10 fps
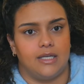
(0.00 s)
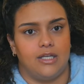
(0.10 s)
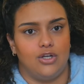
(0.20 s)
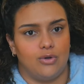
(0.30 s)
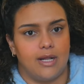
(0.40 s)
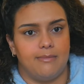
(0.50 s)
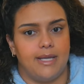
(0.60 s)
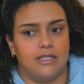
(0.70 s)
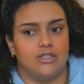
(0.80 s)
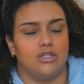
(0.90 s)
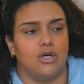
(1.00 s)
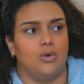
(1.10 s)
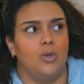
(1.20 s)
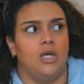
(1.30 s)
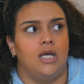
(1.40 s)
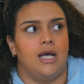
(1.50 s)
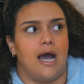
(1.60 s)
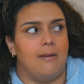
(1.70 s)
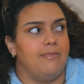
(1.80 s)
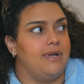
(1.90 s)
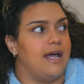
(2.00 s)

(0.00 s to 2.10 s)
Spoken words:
You know what I mean? So I'm